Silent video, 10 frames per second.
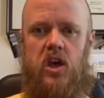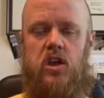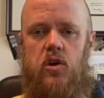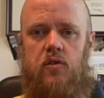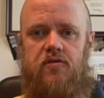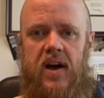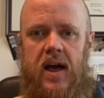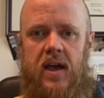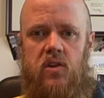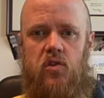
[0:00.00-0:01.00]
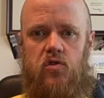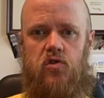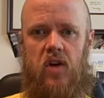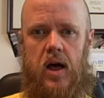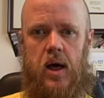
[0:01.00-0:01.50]
You'll find
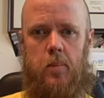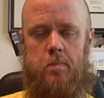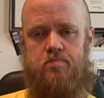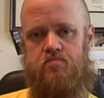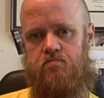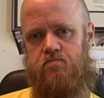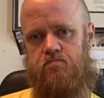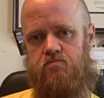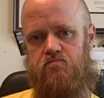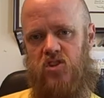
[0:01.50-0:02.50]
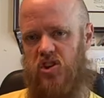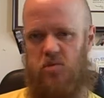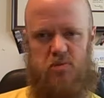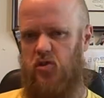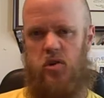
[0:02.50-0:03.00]
some,
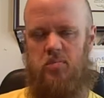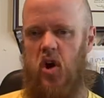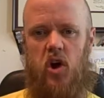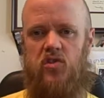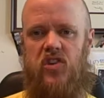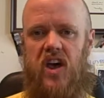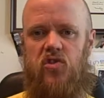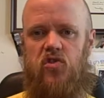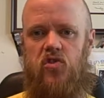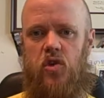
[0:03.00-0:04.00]
multi-pronged tests.